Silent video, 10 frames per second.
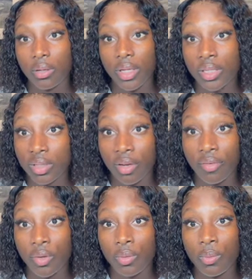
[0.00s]

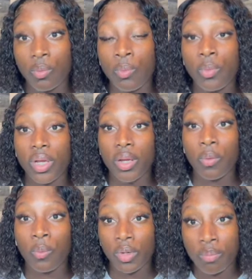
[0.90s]
interview
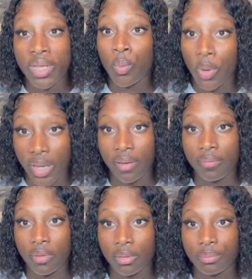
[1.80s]
would be
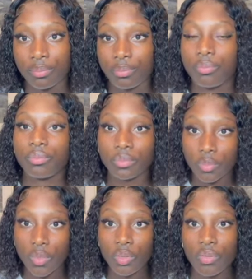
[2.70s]
waived,
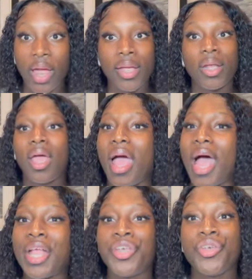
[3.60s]
right?
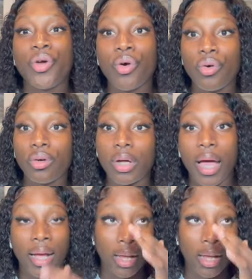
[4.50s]
And no,